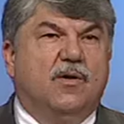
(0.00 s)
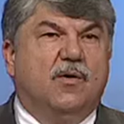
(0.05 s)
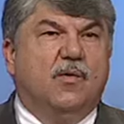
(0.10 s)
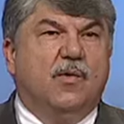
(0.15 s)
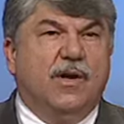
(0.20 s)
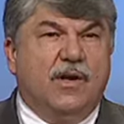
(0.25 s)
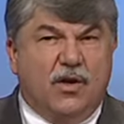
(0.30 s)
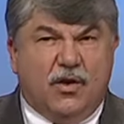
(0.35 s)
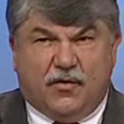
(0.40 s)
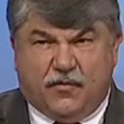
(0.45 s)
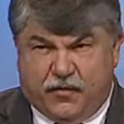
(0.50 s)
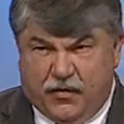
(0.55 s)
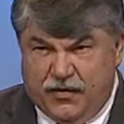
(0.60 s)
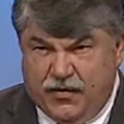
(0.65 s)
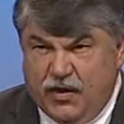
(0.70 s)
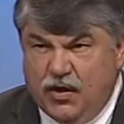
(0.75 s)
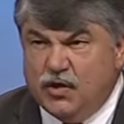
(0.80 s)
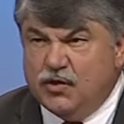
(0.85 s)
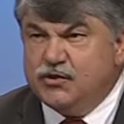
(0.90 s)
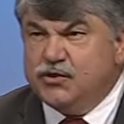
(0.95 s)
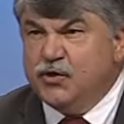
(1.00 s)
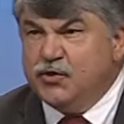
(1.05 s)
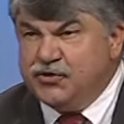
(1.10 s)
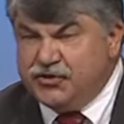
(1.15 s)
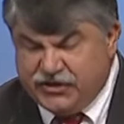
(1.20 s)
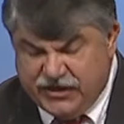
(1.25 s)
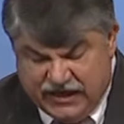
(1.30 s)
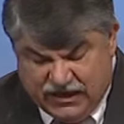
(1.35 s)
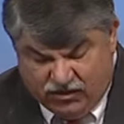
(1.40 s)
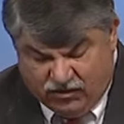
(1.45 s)
we look for those who
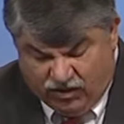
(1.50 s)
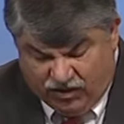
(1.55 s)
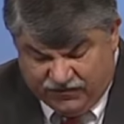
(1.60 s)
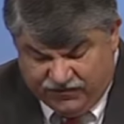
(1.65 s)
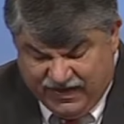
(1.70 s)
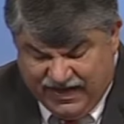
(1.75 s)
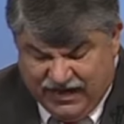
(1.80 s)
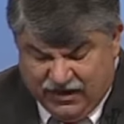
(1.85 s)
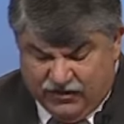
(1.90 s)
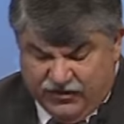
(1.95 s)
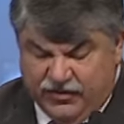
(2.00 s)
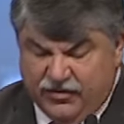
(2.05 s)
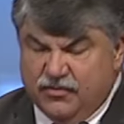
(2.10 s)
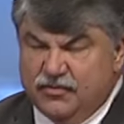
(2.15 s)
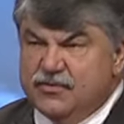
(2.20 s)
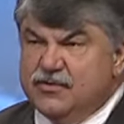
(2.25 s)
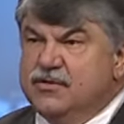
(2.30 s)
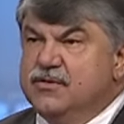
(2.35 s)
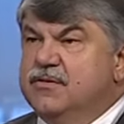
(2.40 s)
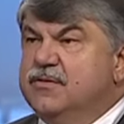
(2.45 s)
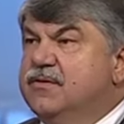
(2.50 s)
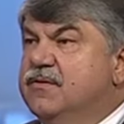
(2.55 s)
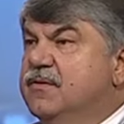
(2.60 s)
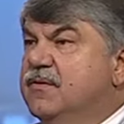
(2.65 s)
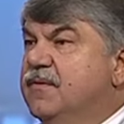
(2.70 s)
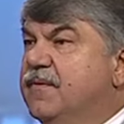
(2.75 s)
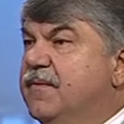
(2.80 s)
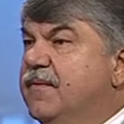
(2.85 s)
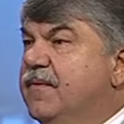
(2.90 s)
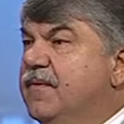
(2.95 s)
share our values
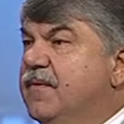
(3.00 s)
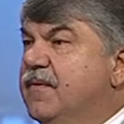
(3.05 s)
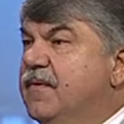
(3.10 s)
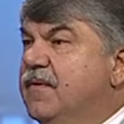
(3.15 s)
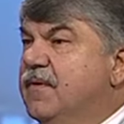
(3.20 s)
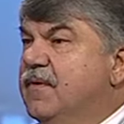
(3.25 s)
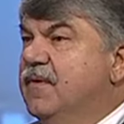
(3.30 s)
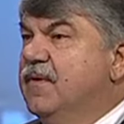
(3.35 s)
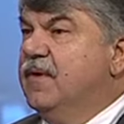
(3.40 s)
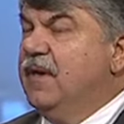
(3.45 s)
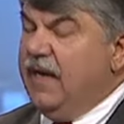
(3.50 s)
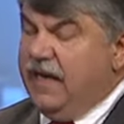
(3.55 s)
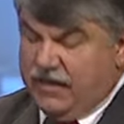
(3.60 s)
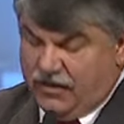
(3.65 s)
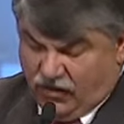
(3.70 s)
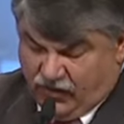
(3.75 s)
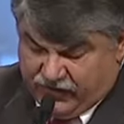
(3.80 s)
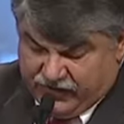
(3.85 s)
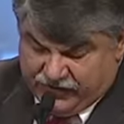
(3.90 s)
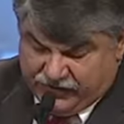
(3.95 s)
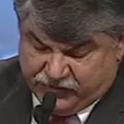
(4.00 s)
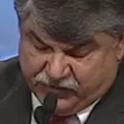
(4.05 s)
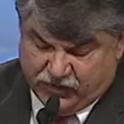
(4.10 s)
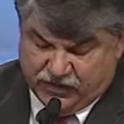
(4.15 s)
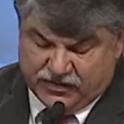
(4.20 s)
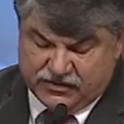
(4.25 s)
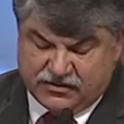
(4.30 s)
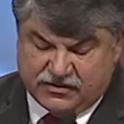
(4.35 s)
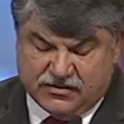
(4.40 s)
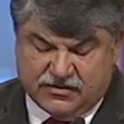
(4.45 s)
and our
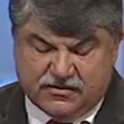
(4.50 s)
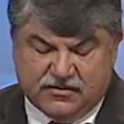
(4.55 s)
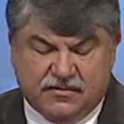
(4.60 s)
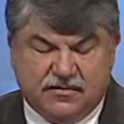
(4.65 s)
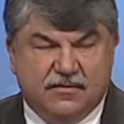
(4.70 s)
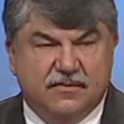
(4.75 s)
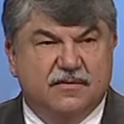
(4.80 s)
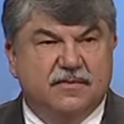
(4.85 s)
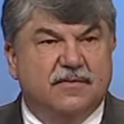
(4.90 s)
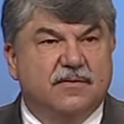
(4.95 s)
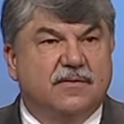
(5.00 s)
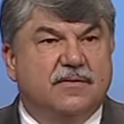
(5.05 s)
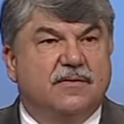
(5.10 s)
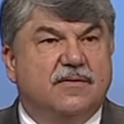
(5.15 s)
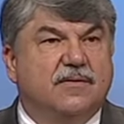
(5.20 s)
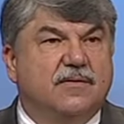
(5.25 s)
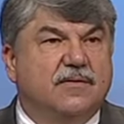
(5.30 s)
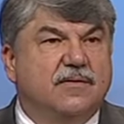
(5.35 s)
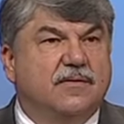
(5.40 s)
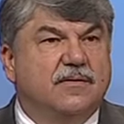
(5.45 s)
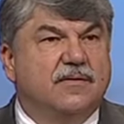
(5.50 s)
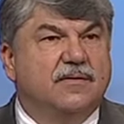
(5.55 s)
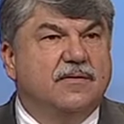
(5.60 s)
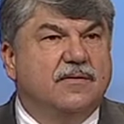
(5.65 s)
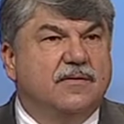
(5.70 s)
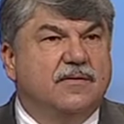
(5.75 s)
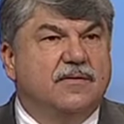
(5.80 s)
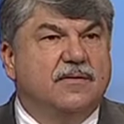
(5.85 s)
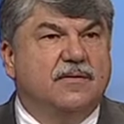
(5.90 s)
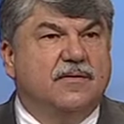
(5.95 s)
interests.
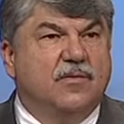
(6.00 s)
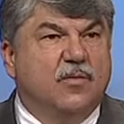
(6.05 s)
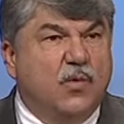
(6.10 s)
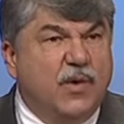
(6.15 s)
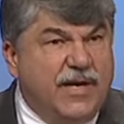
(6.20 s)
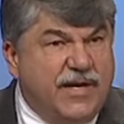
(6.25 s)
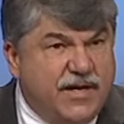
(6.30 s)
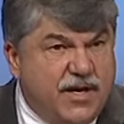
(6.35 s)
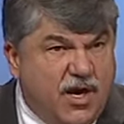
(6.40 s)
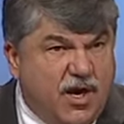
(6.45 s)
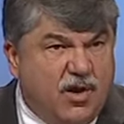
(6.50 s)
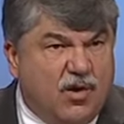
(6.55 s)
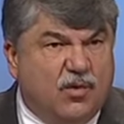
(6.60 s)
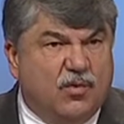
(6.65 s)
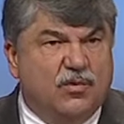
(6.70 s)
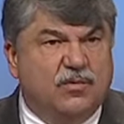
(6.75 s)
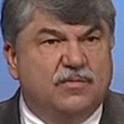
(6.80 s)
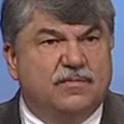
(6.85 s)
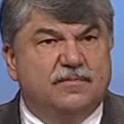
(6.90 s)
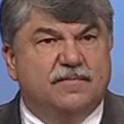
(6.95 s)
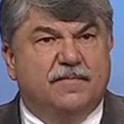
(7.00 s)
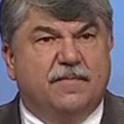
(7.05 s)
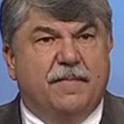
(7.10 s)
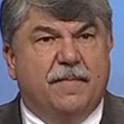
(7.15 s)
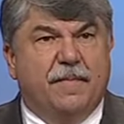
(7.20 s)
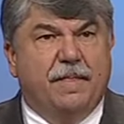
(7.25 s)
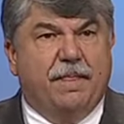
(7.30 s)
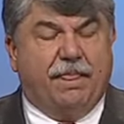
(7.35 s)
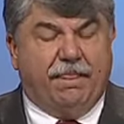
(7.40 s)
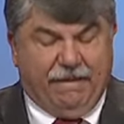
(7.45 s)
We know,
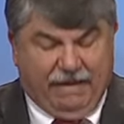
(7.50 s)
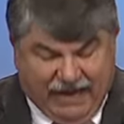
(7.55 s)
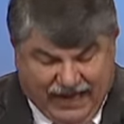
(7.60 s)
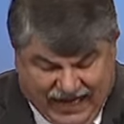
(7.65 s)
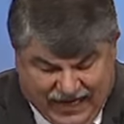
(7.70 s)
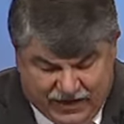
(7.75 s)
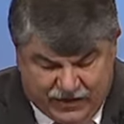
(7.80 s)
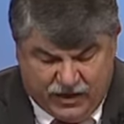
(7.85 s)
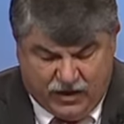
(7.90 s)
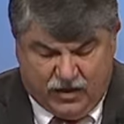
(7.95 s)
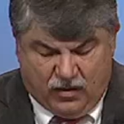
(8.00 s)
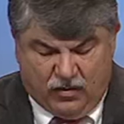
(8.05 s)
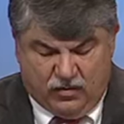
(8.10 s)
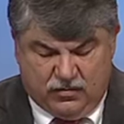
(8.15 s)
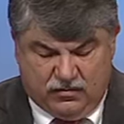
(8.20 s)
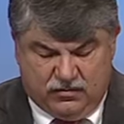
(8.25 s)
I know,